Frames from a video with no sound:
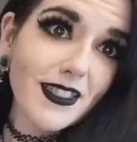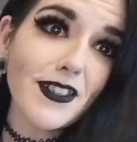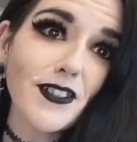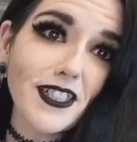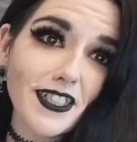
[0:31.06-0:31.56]

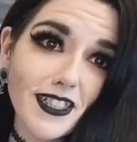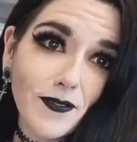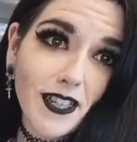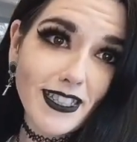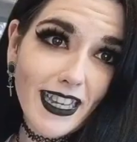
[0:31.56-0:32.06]
So you're gonna
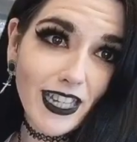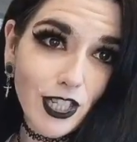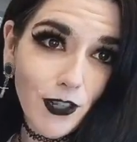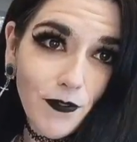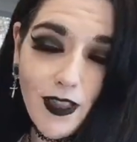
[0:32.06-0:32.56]
want to take
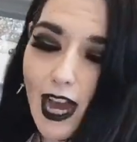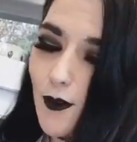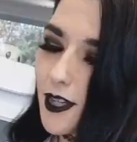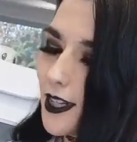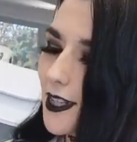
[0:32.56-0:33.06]
your
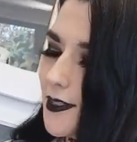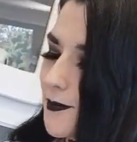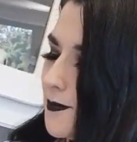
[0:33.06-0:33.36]
flour